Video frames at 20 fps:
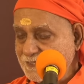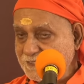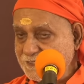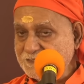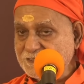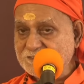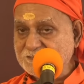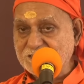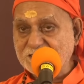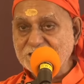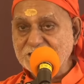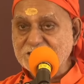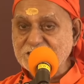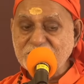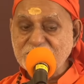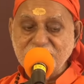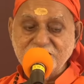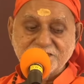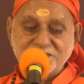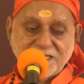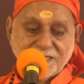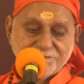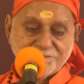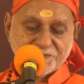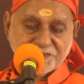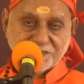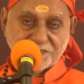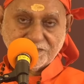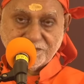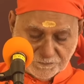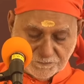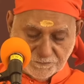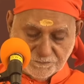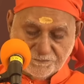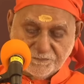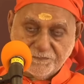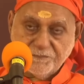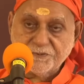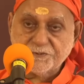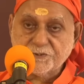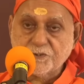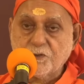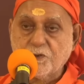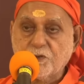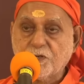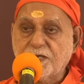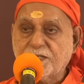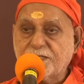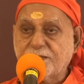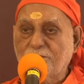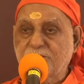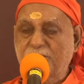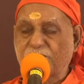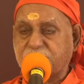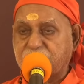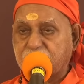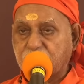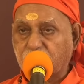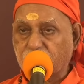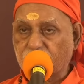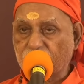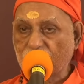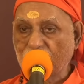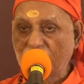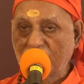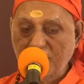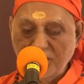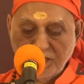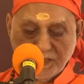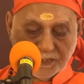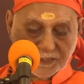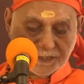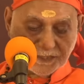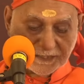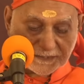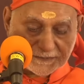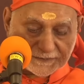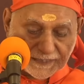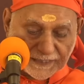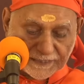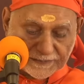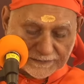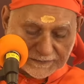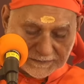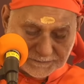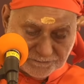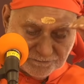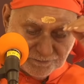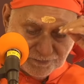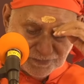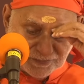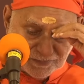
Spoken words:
In the 13th chapter, shloka number 4, he says,